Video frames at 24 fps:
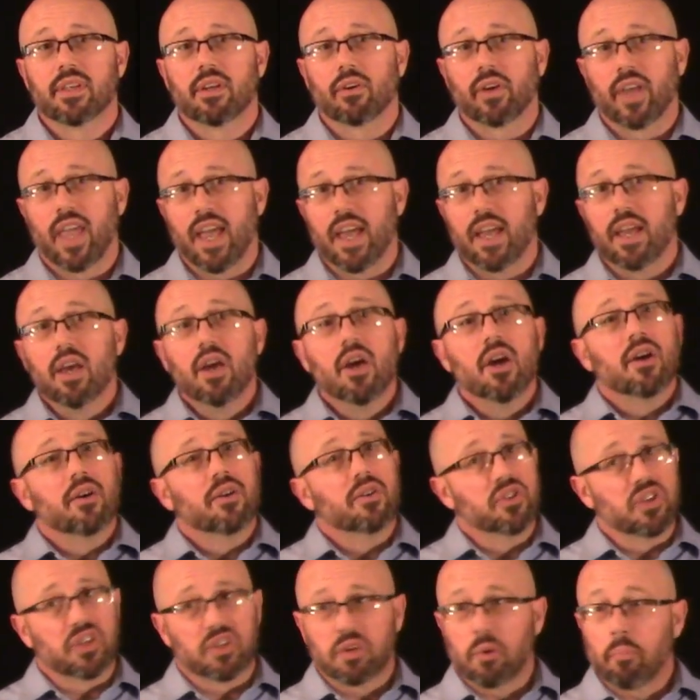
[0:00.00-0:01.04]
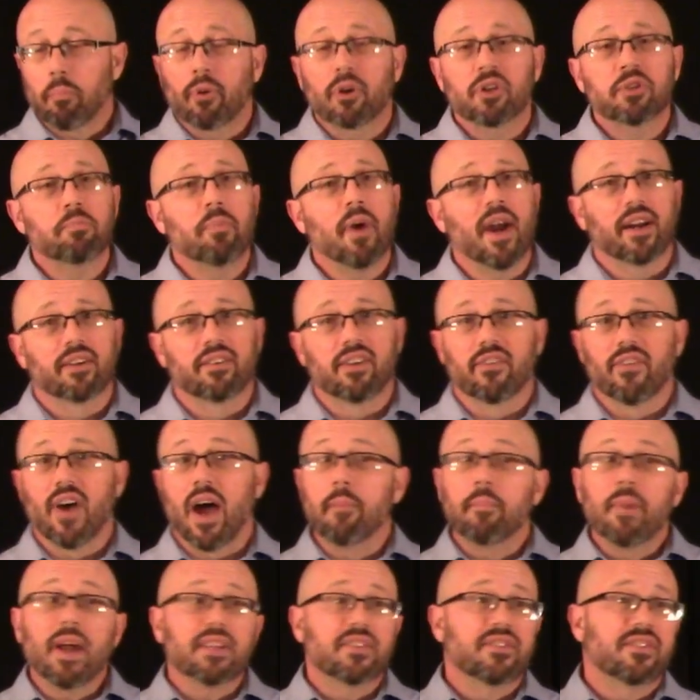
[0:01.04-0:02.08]
Okay, just a perspective.
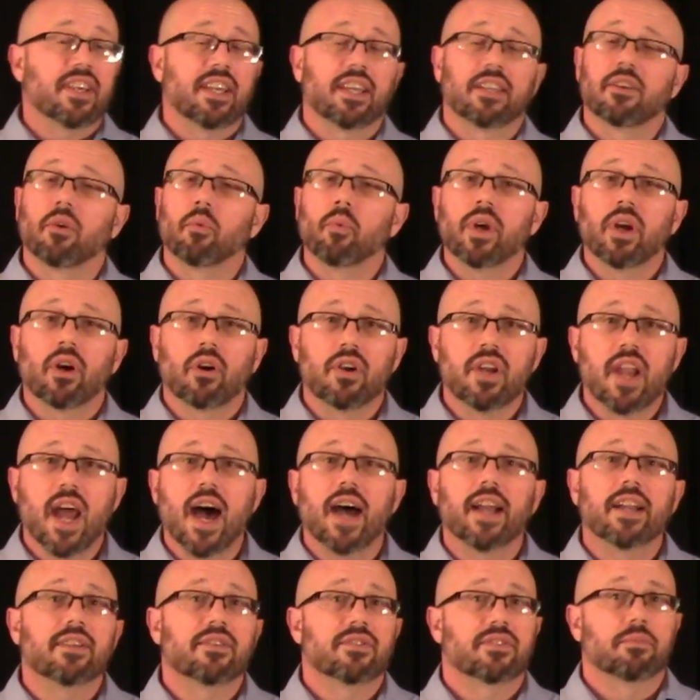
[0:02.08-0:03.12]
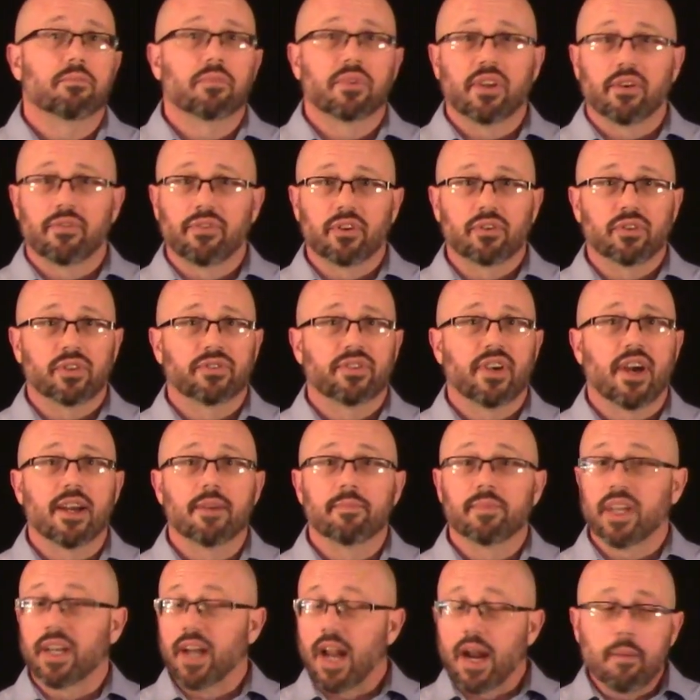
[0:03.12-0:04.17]
I'm not saying that we are not in some difficult
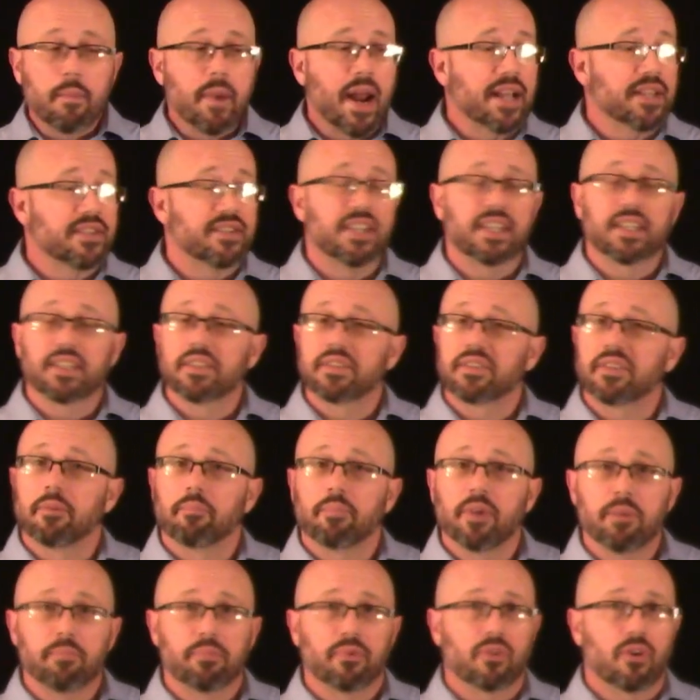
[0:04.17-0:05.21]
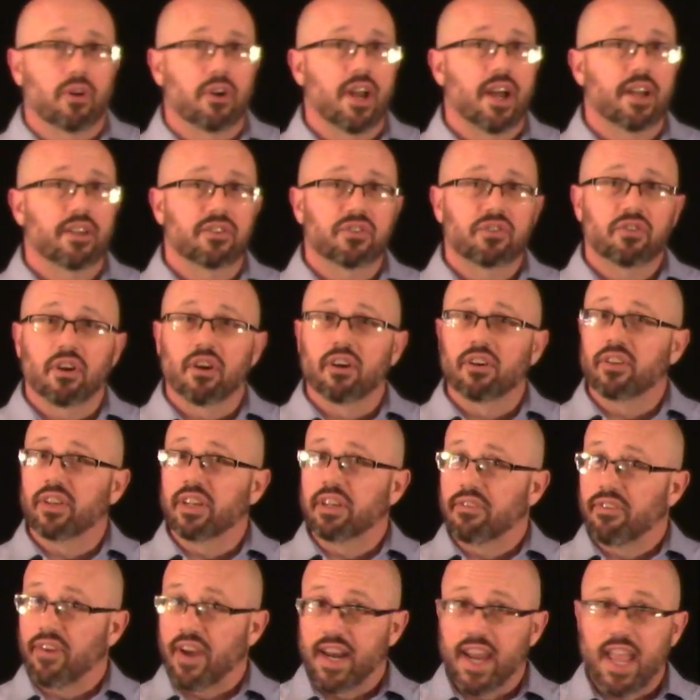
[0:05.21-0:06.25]
times, and I'm not saying that some people are not
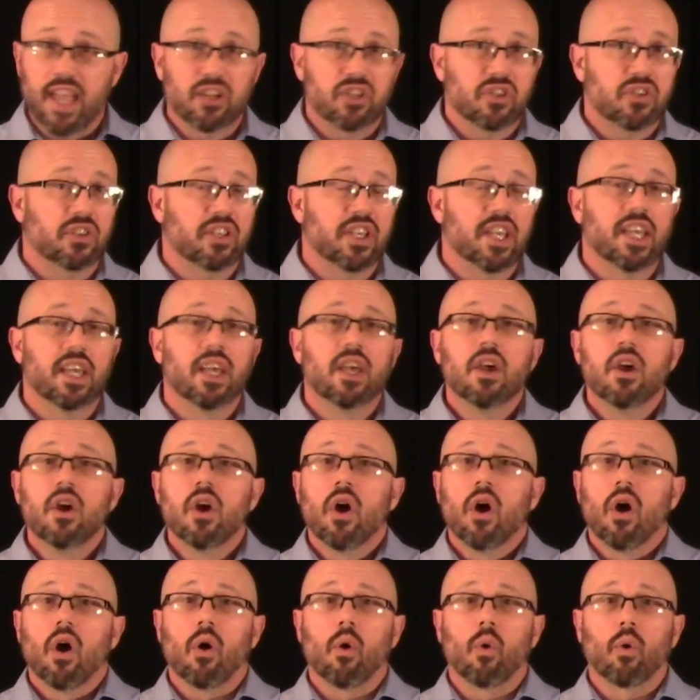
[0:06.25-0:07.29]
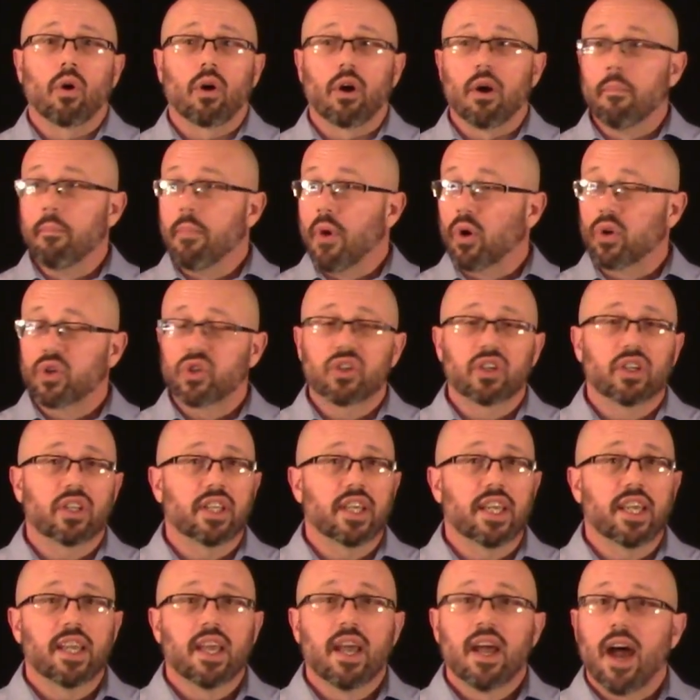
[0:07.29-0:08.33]
struggling financially or
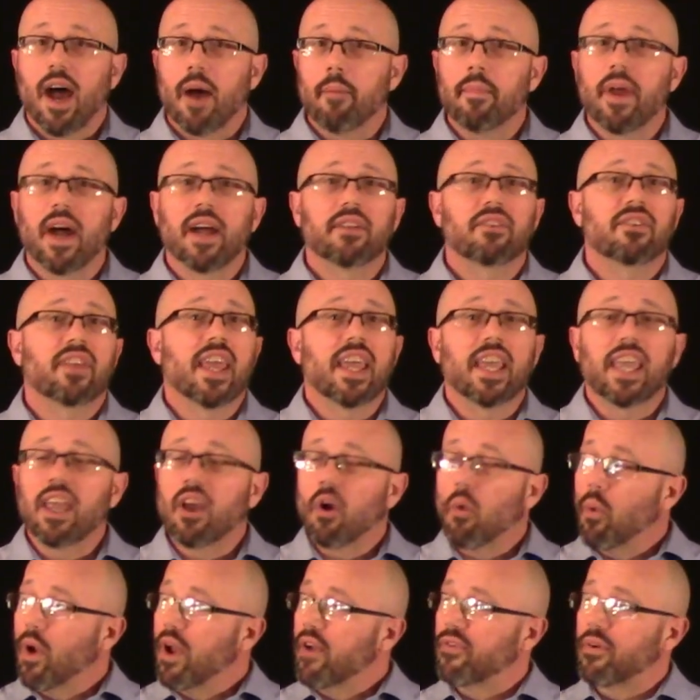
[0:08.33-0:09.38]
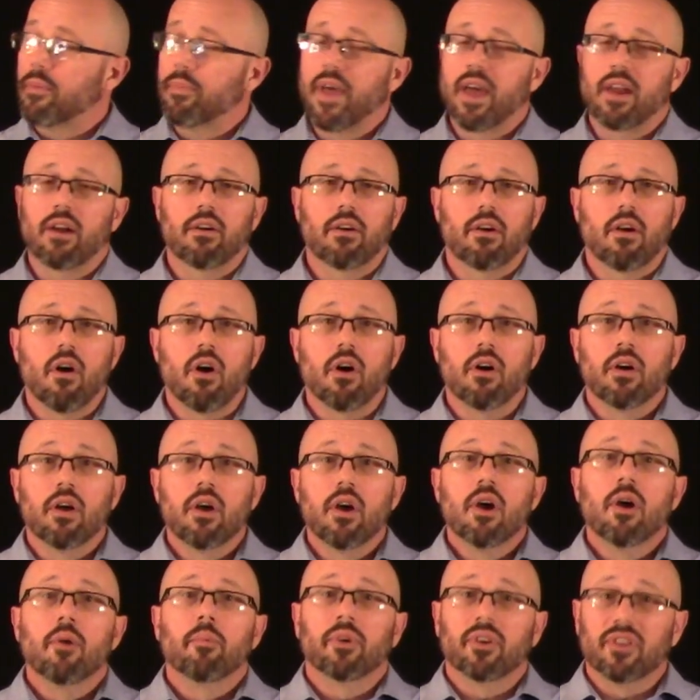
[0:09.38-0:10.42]
emotionally. I'm not taking away from that at all.
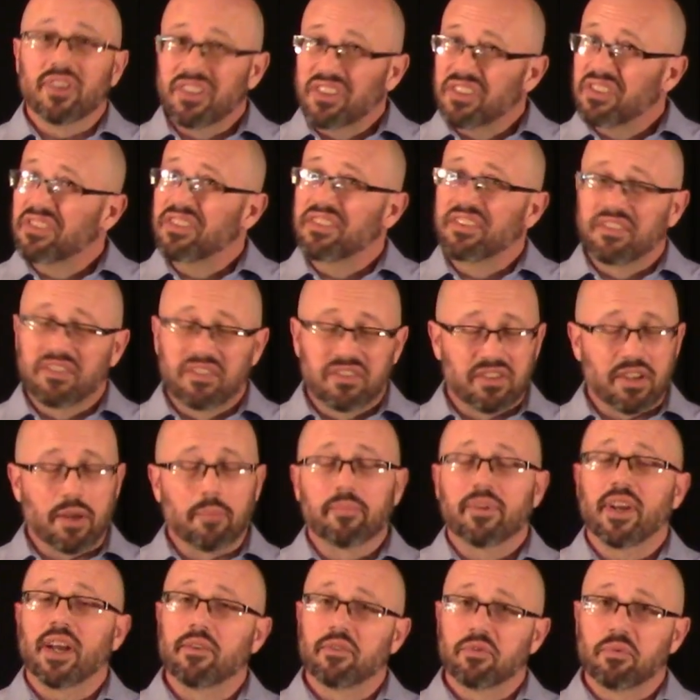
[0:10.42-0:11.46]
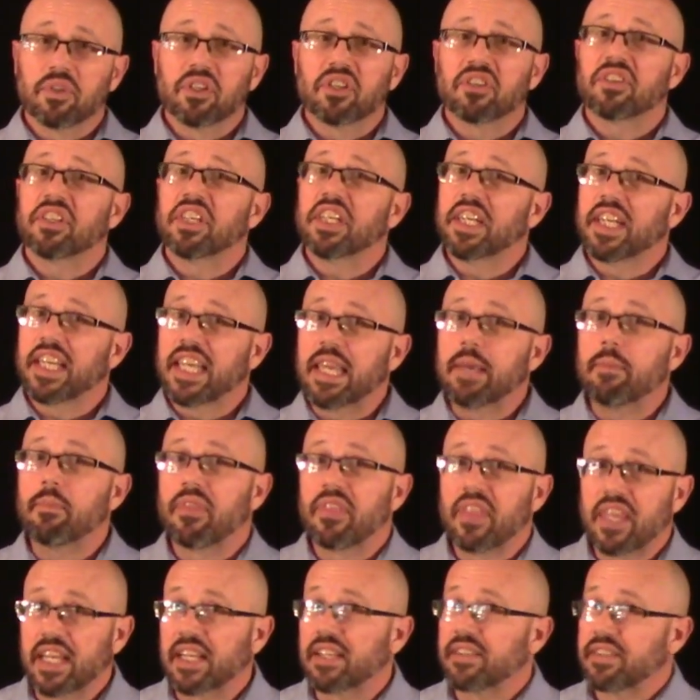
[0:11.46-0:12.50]
But sometimes we just need to keep
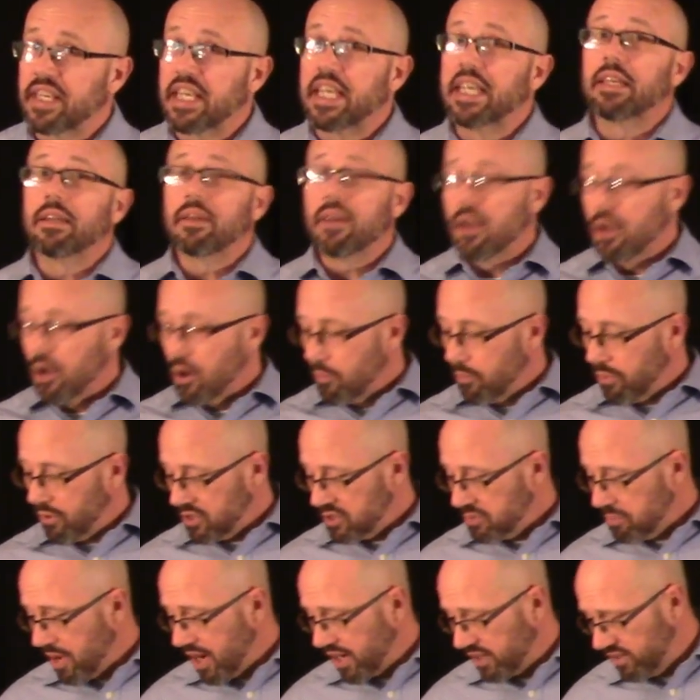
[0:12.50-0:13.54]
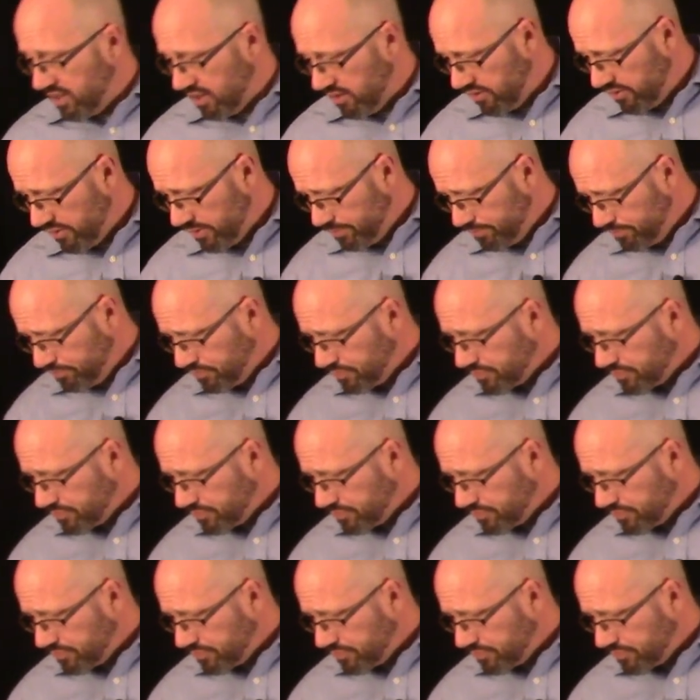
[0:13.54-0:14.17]
things in perspective.